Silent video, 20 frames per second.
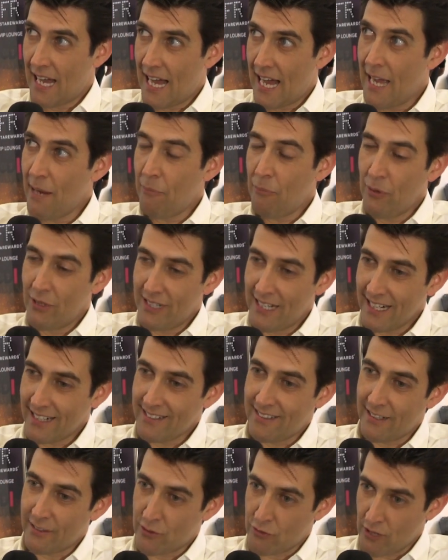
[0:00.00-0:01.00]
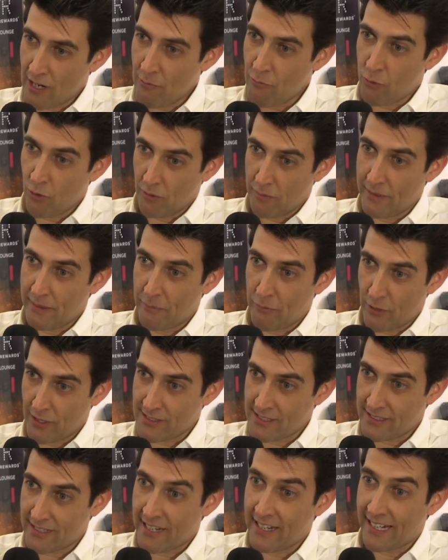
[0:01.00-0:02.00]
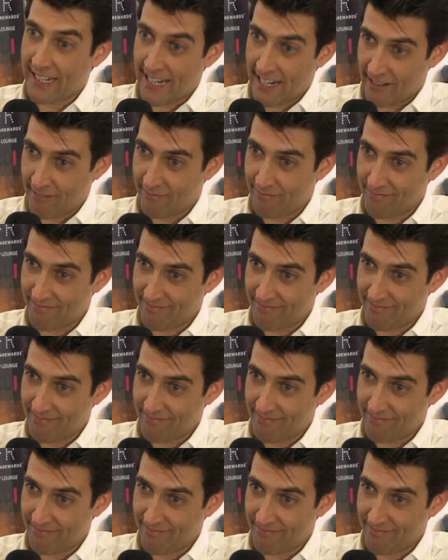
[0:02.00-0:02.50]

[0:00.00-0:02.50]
I predict that Trump will be president again.